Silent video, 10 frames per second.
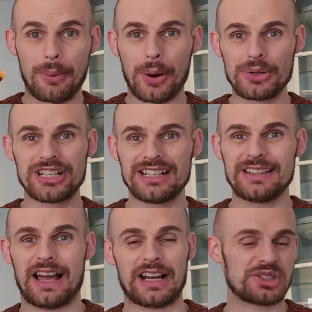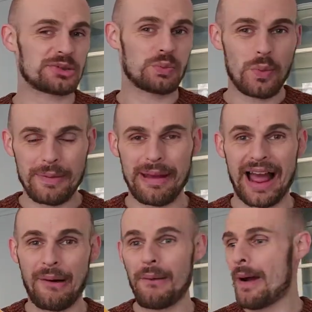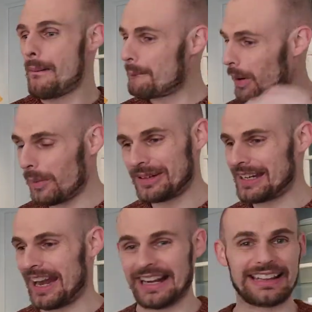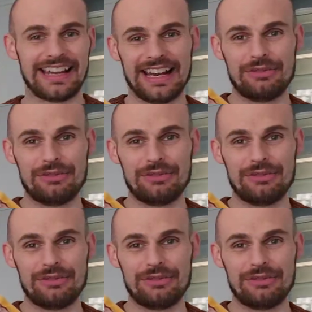protein that I can just whip out, pop into anything.